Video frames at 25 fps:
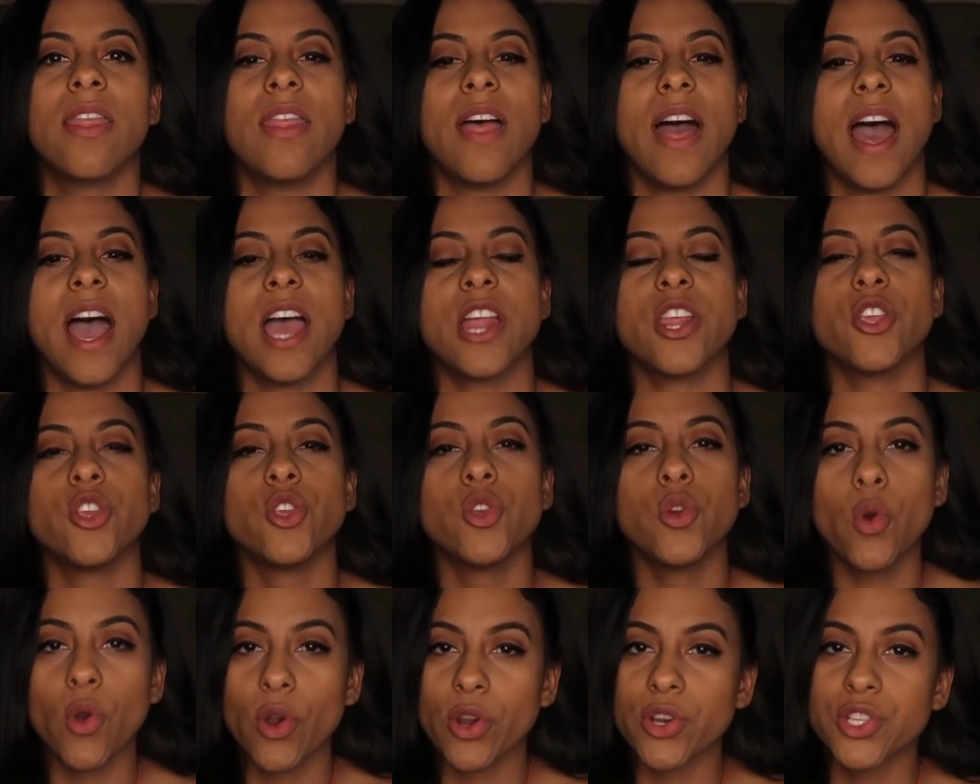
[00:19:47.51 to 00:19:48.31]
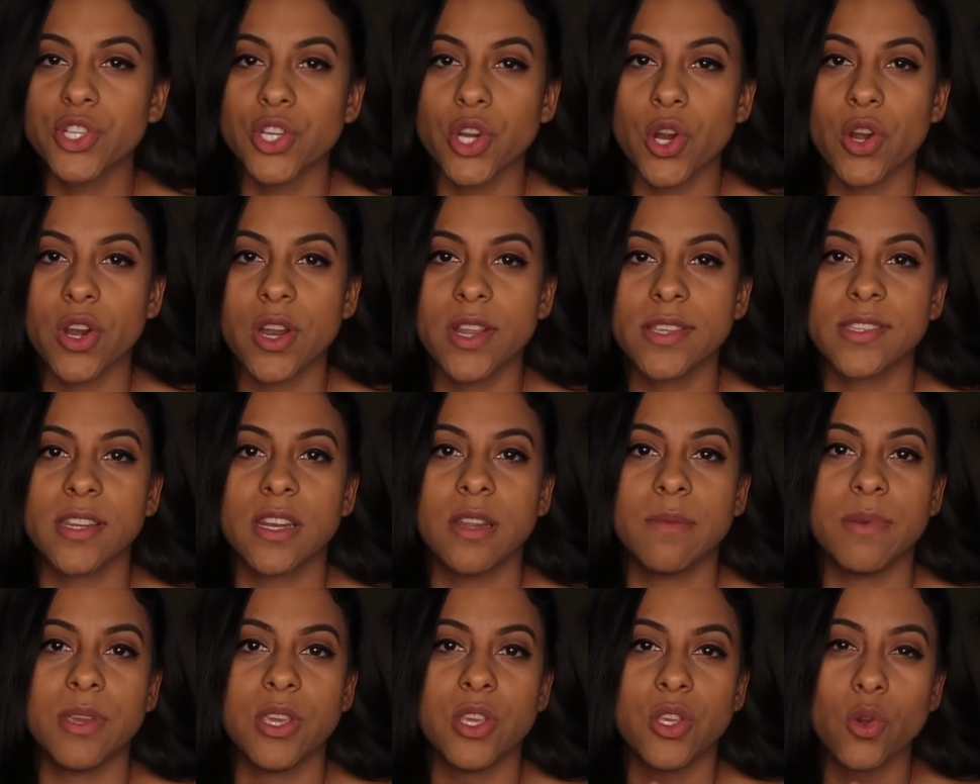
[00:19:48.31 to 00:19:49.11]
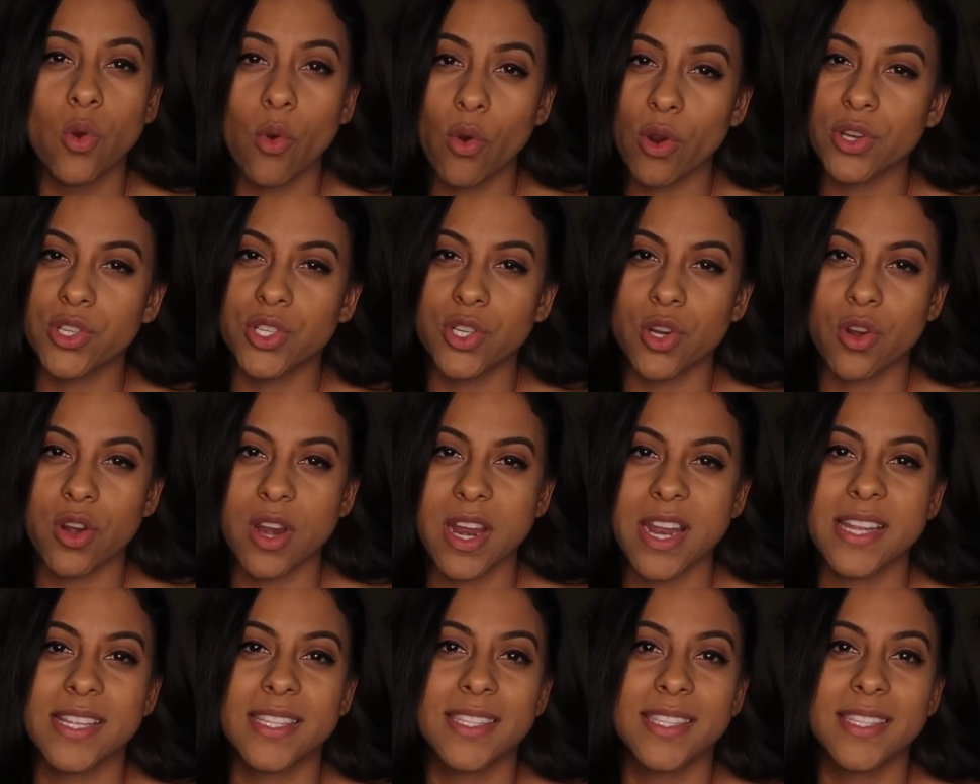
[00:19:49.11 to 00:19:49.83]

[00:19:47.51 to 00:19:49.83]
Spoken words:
that your journey is going to be your journey